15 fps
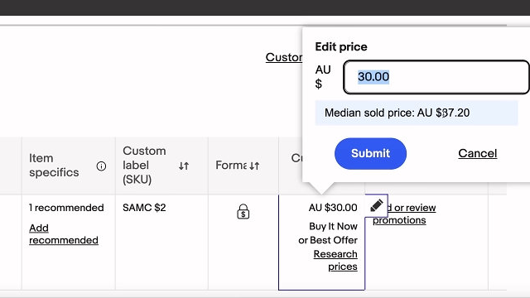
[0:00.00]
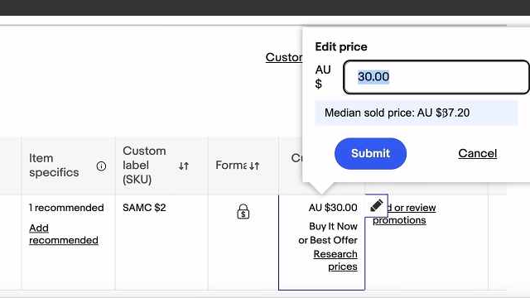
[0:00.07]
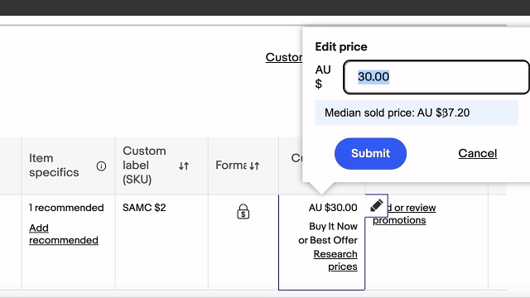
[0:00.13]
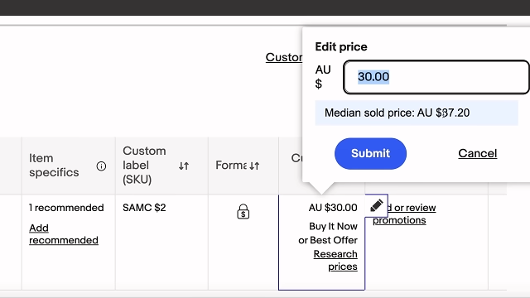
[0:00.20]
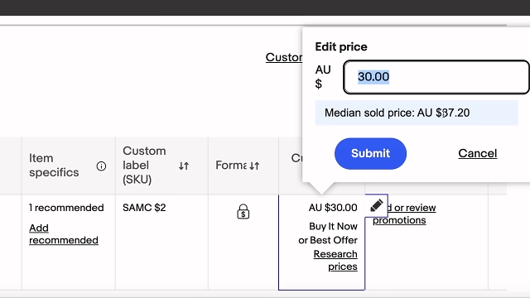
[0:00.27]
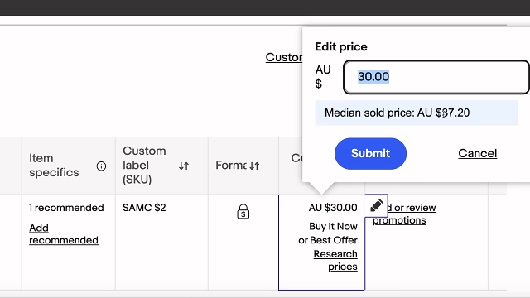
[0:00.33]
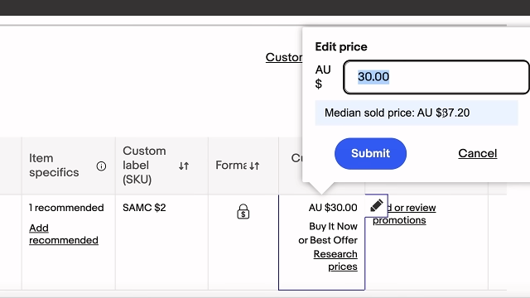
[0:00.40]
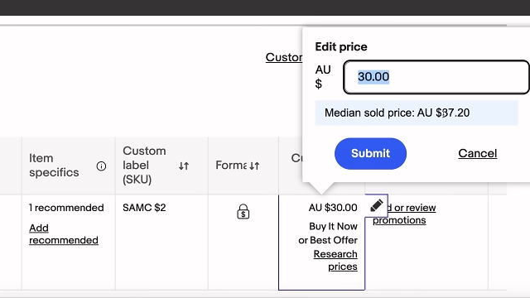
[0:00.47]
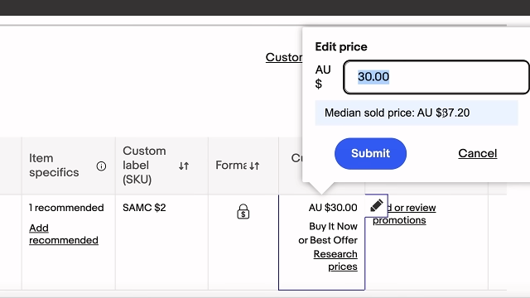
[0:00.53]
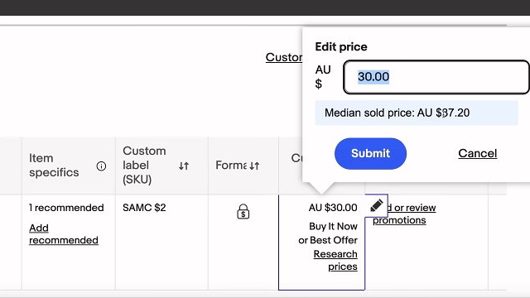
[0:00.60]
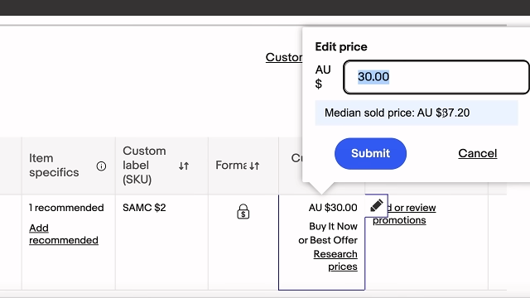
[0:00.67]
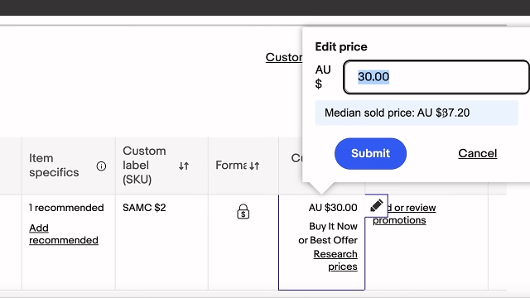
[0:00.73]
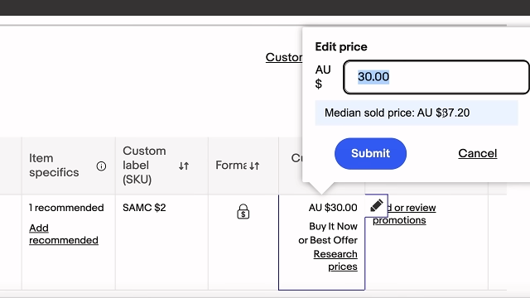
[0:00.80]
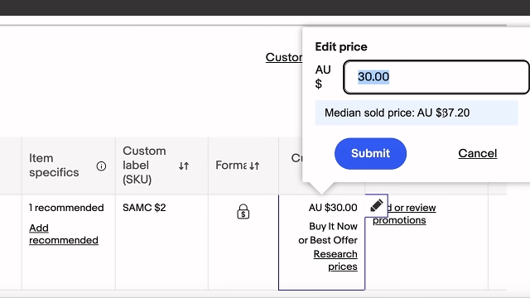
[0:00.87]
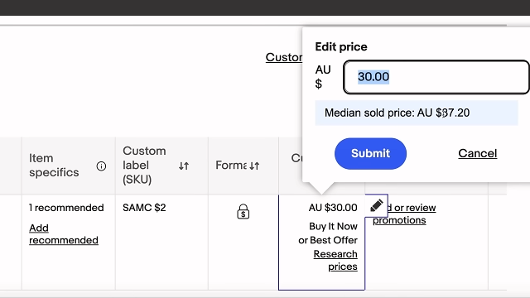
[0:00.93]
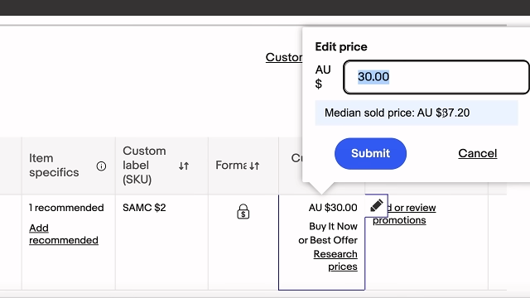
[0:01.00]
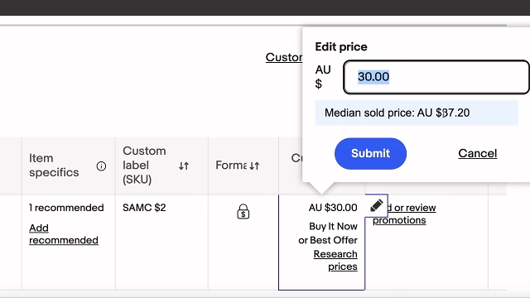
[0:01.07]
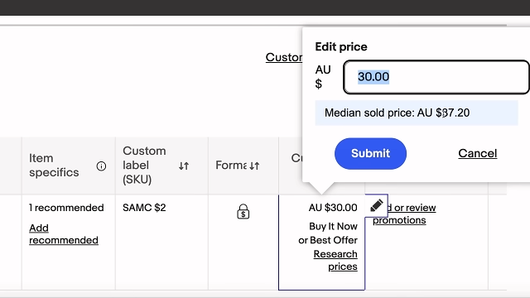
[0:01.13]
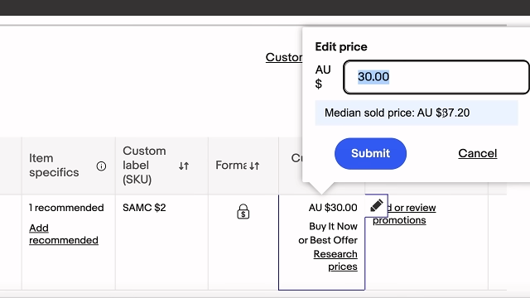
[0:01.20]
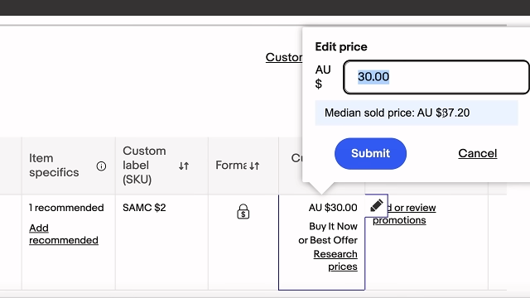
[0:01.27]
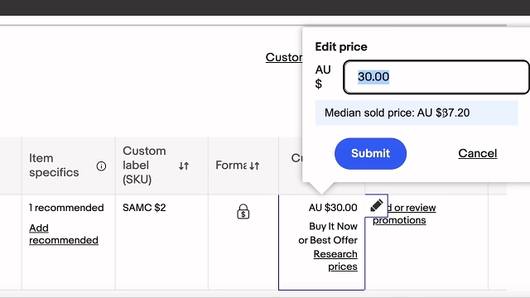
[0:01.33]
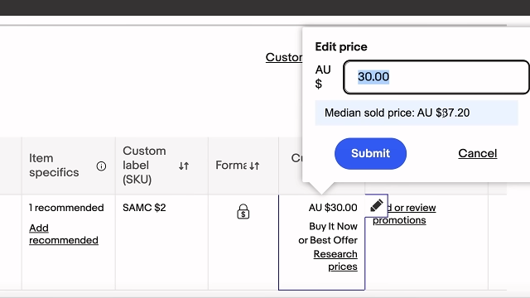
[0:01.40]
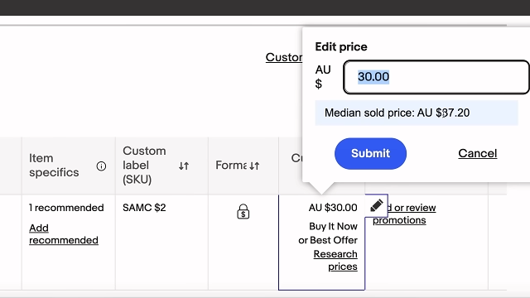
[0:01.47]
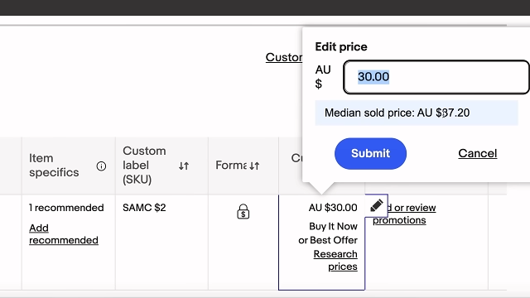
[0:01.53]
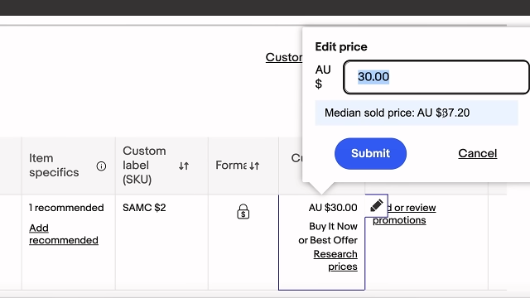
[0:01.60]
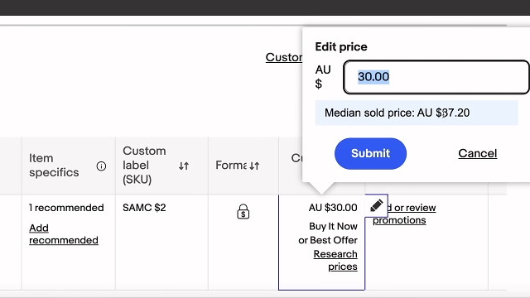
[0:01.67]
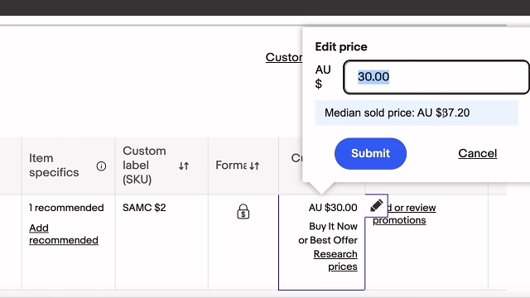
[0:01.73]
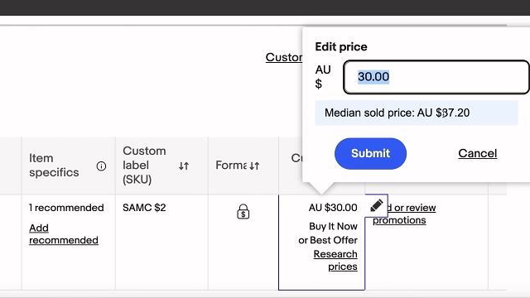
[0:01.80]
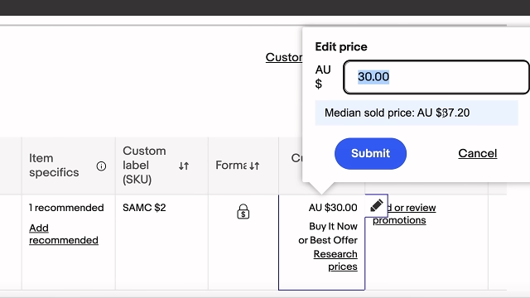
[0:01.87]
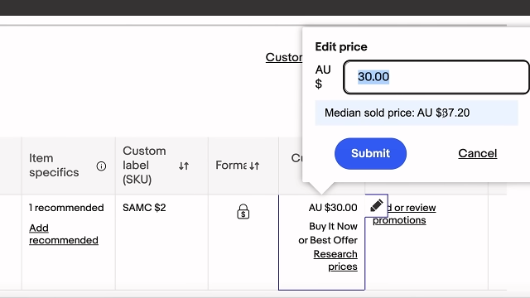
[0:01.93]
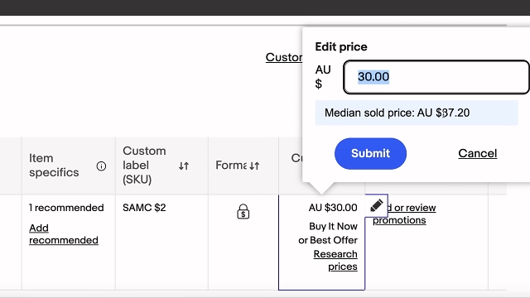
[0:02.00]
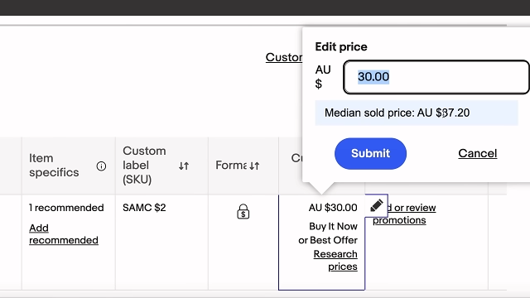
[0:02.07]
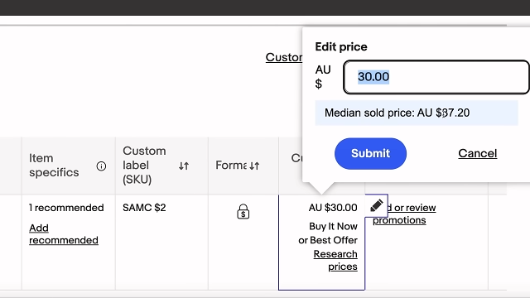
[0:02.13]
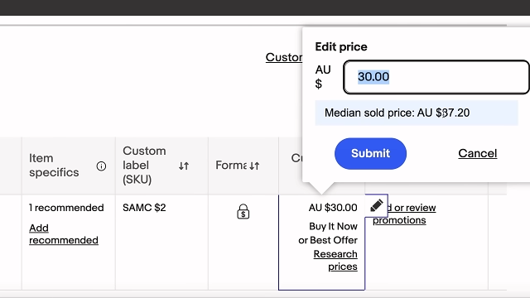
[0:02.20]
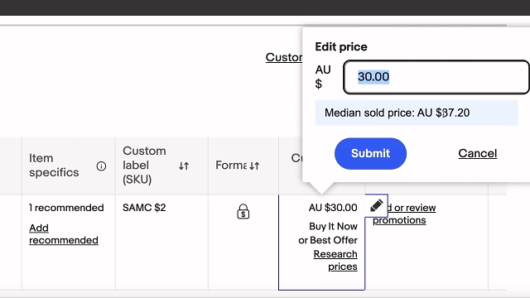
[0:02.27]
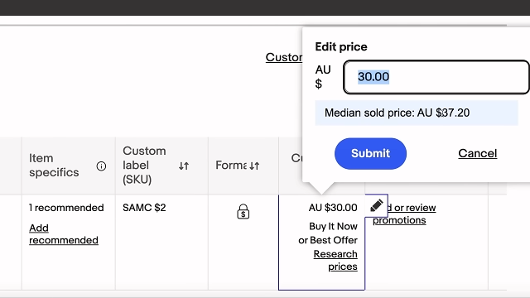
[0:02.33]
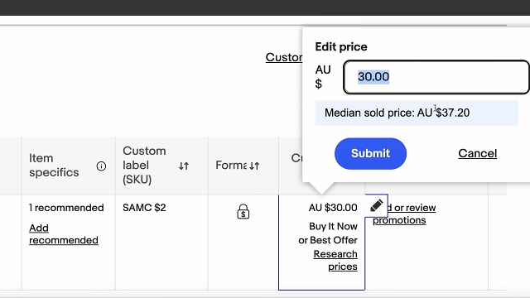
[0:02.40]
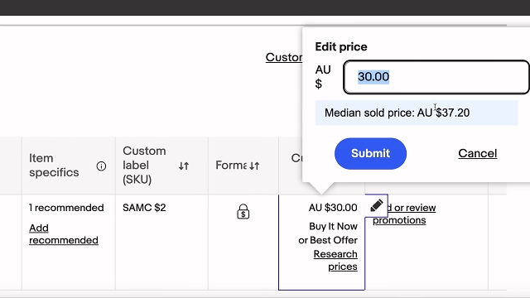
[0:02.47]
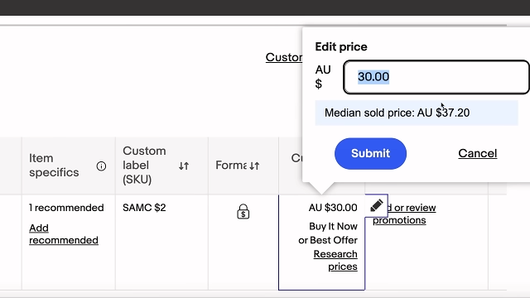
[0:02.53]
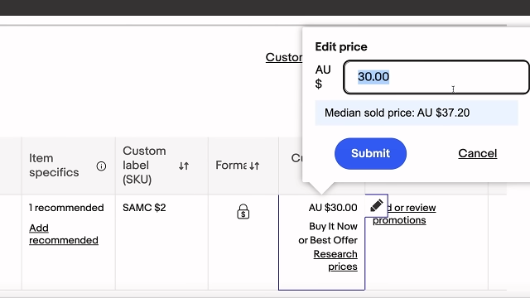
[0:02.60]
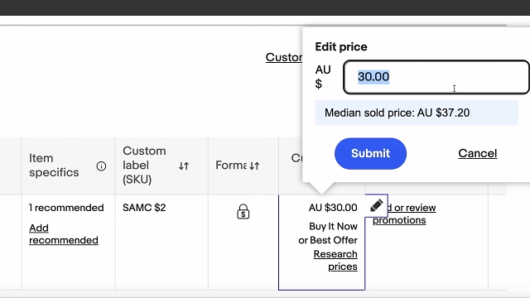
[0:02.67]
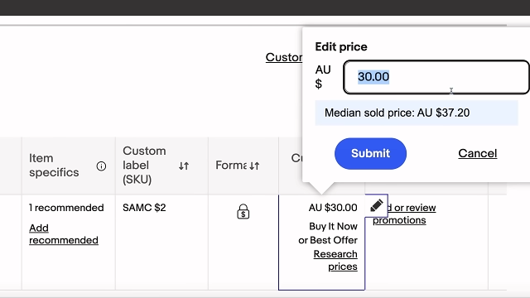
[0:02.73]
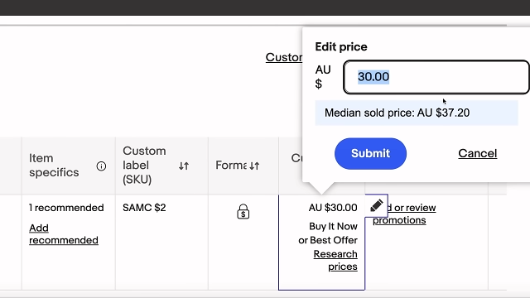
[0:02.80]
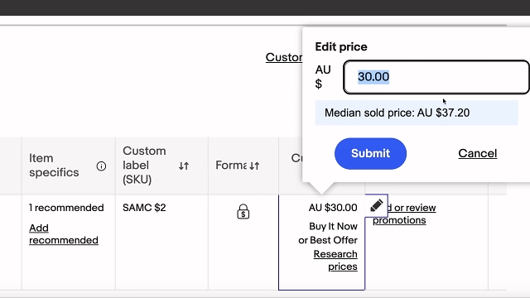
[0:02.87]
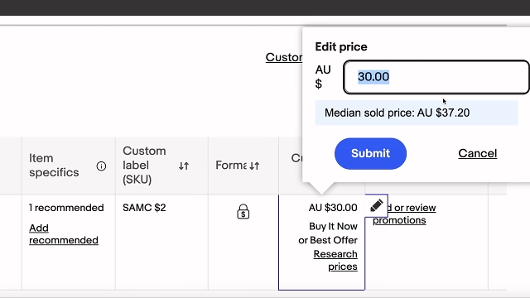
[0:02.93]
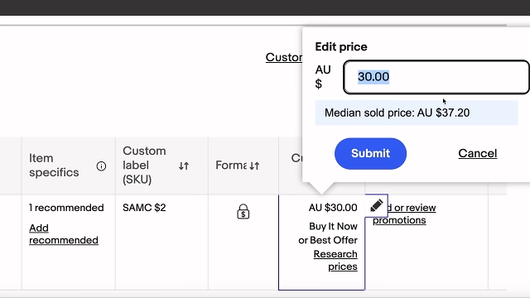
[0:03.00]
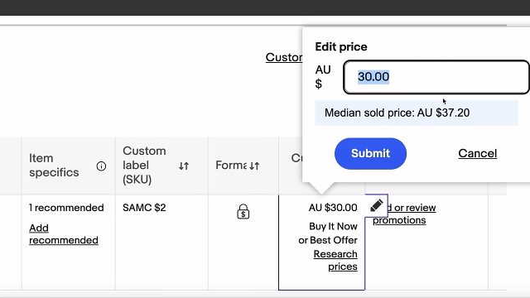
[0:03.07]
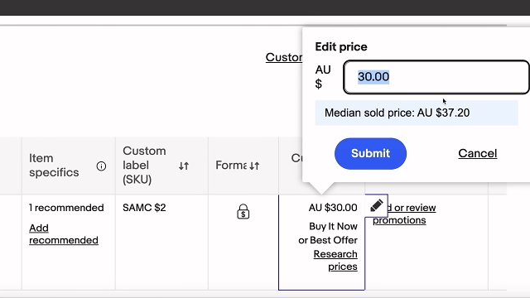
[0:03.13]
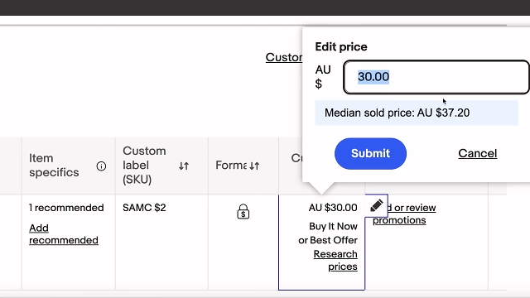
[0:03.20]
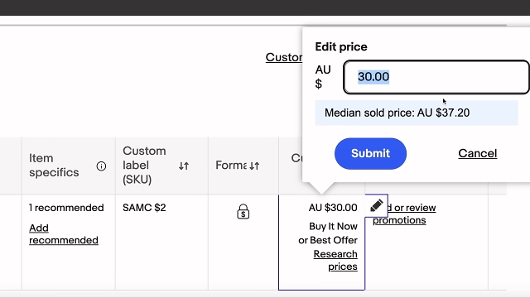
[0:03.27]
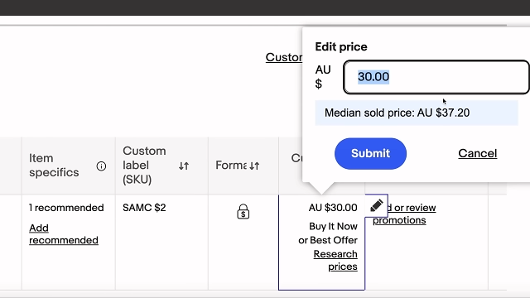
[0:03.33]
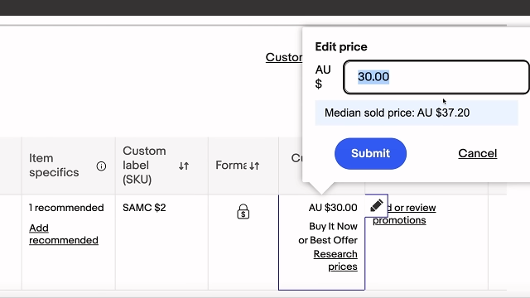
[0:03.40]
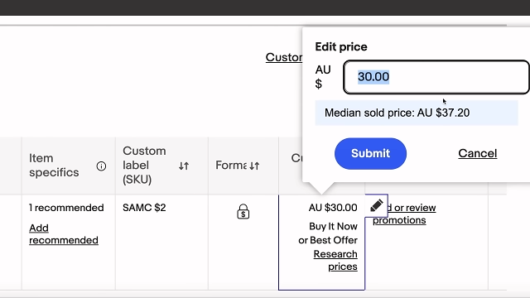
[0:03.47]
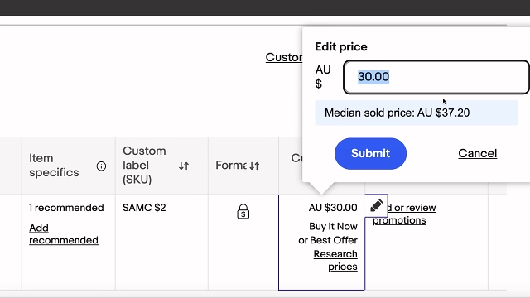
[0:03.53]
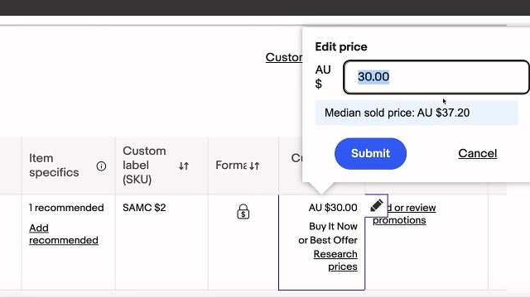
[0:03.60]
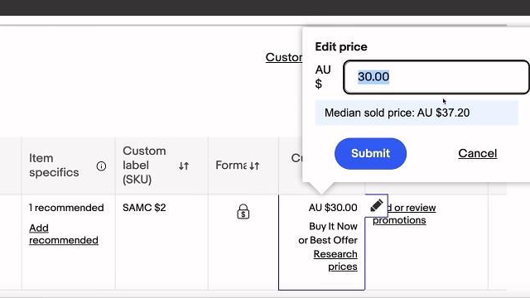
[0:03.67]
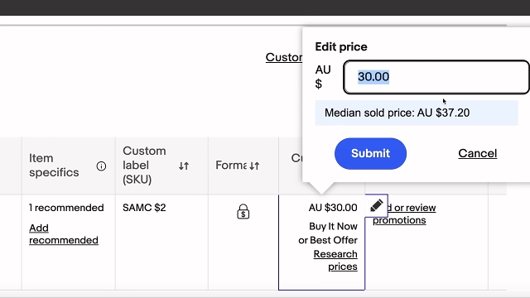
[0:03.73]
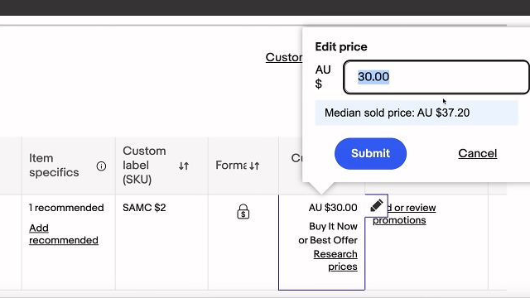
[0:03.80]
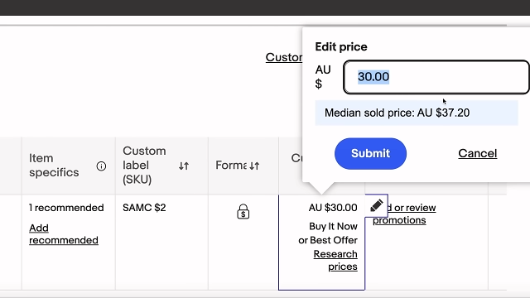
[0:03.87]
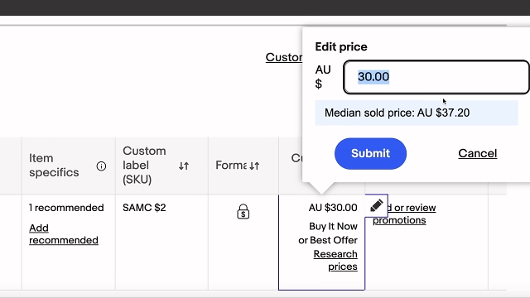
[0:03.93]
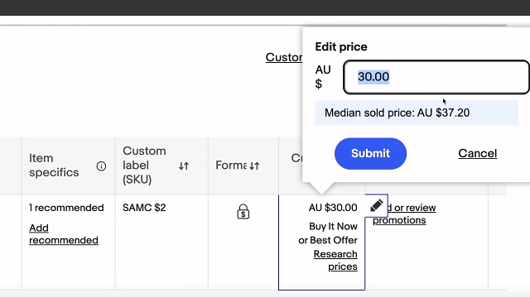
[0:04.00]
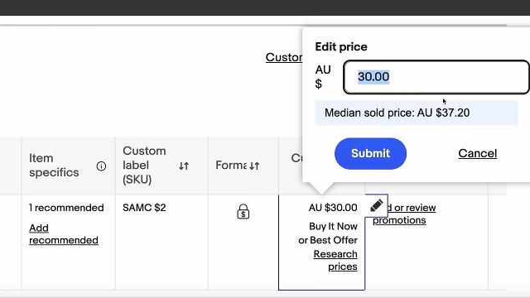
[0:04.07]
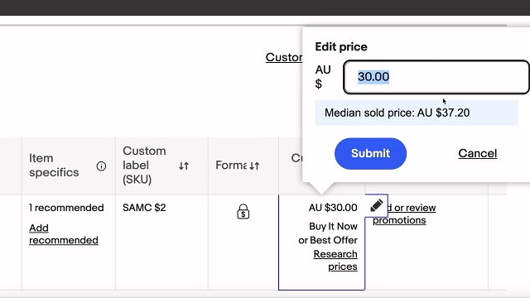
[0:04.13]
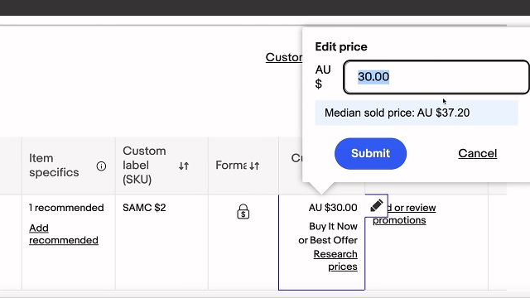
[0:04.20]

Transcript: No face is visible, so there are no lips to read.